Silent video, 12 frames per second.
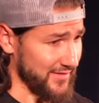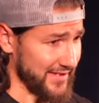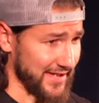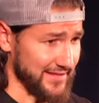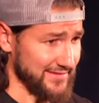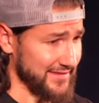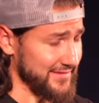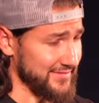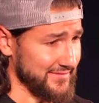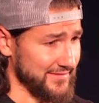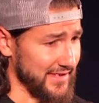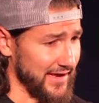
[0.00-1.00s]
Like I
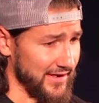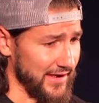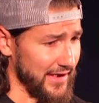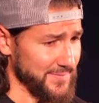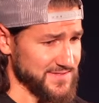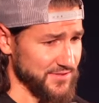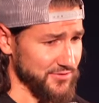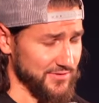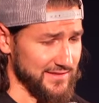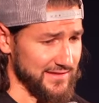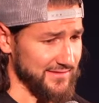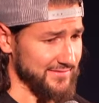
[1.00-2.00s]

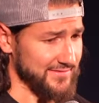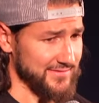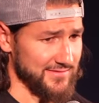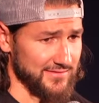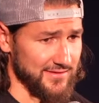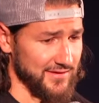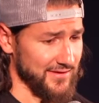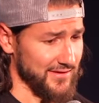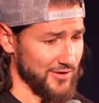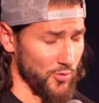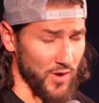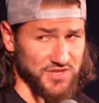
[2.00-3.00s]
absolutely didn't
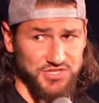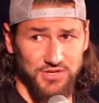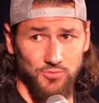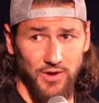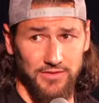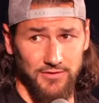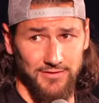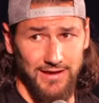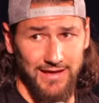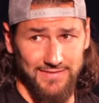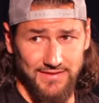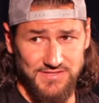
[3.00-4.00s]
question whether or
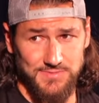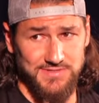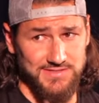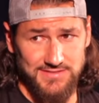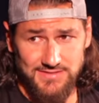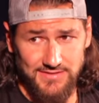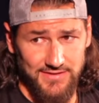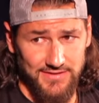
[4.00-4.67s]
not this was,